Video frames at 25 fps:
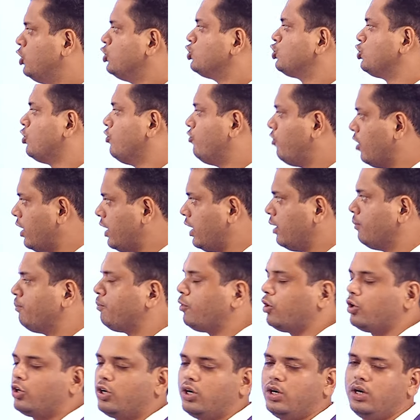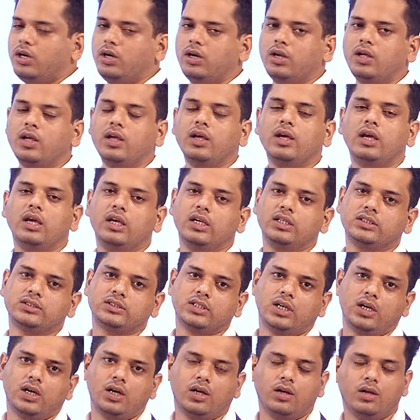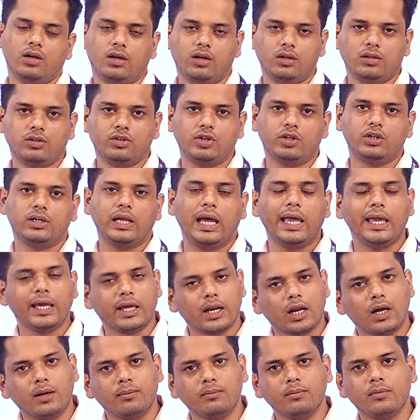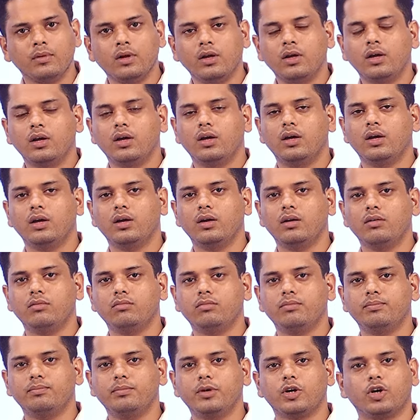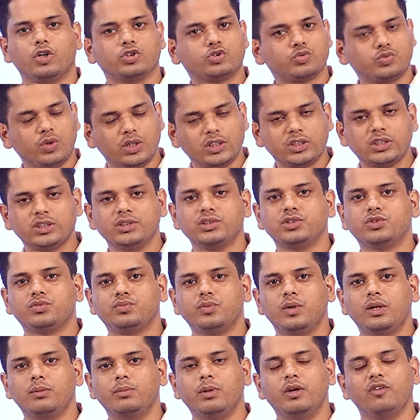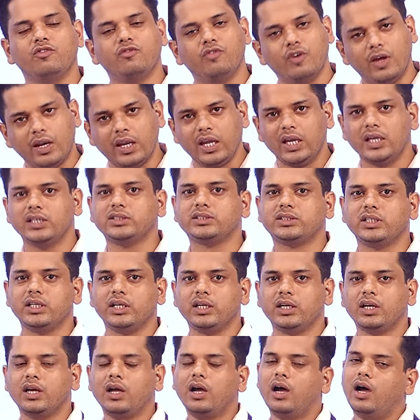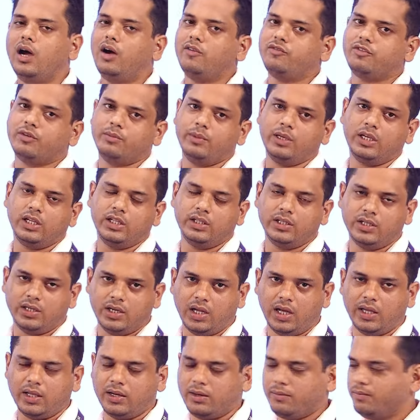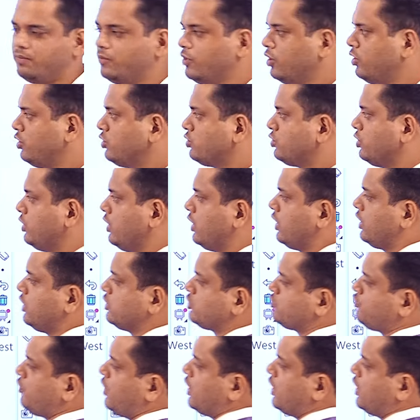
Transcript: So very important is uh, uh, the diagram, uh, because questions will be very easy after making the diagram. So here it is